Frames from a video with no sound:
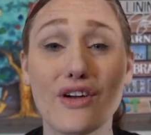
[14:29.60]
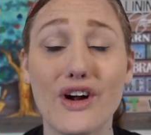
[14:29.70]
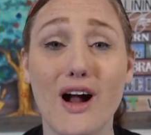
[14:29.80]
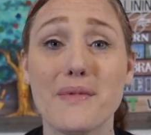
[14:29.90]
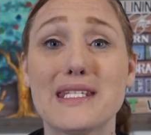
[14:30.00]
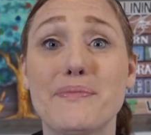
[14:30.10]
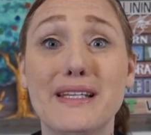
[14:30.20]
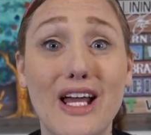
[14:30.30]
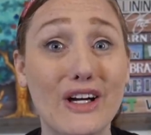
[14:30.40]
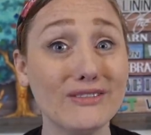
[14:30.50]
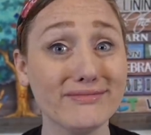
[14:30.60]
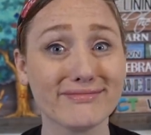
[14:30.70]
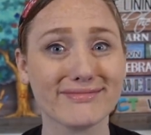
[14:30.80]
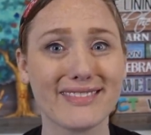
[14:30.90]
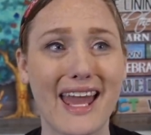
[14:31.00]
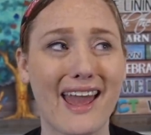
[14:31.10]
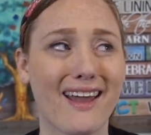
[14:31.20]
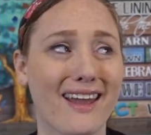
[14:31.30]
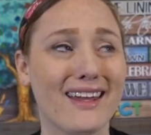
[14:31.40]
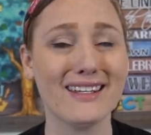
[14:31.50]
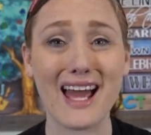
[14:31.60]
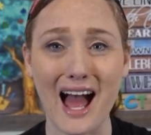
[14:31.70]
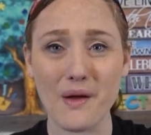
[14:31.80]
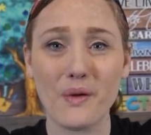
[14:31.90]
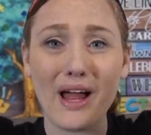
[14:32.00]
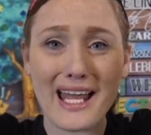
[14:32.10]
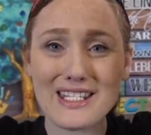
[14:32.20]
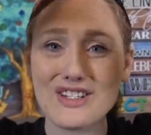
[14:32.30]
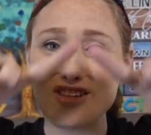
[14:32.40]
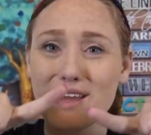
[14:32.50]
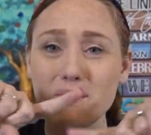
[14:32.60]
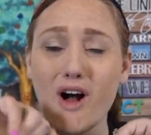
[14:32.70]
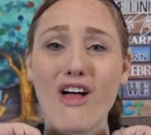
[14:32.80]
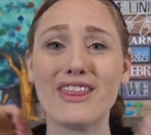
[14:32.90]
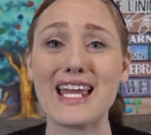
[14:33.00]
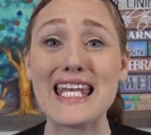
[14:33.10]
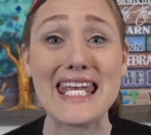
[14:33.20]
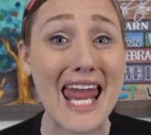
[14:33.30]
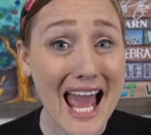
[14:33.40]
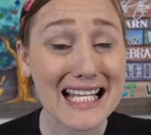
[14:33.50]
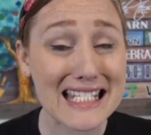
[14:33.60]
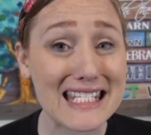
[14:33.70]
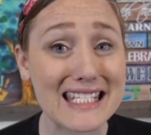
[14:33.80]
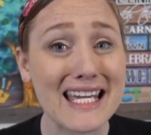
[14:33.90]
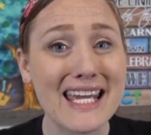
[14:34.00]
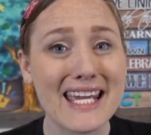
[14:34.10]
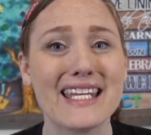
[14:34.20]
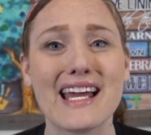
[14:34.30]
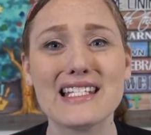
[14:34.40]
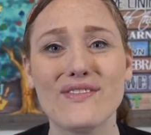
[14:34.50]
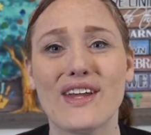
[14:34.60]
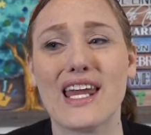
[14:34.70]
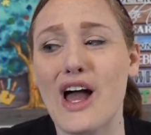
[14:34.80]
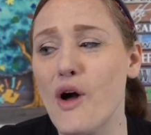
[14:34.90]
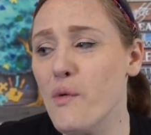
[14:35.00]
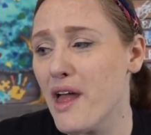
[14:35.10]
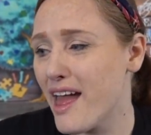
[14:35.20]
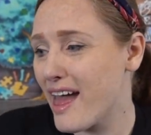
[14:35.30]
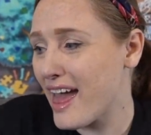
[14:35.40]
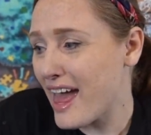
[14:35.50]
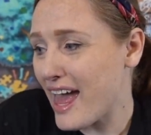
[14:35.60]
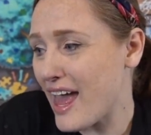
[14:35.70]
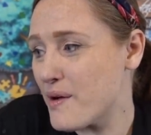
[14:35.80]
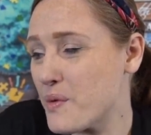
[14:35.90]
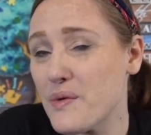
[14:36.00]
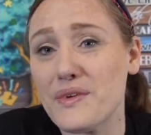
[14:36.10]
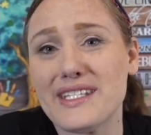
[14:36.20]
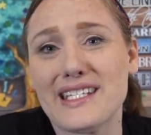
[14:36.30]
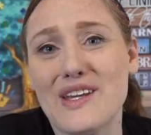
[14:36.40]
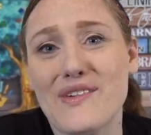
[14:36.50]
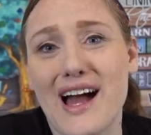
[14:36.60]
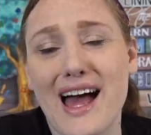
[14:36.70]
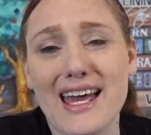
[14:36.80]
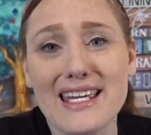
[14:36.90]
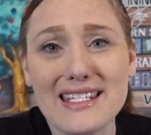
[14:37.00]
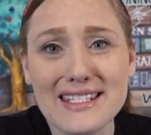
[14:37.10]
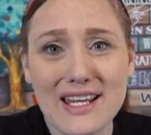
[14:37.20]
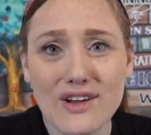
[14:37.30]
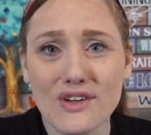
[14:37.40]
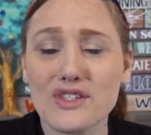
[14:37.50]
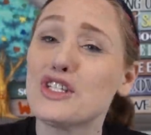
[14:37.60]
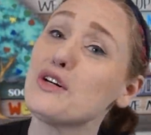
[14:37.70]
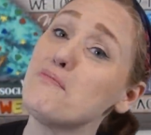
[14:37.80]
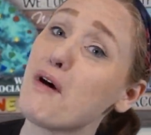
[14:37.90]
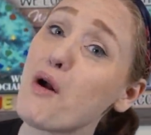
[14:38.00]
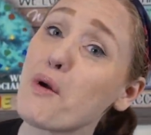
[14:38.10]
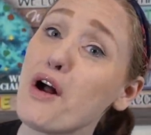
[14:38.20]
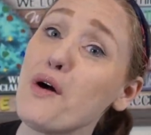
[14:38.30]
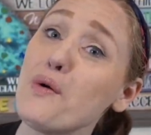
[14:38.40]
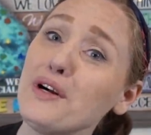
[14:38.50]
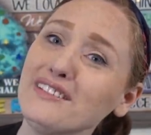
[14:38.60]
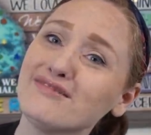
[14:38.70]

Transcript: your comments below and I will answer them on the next, next video. And we will see you guys tomorrow.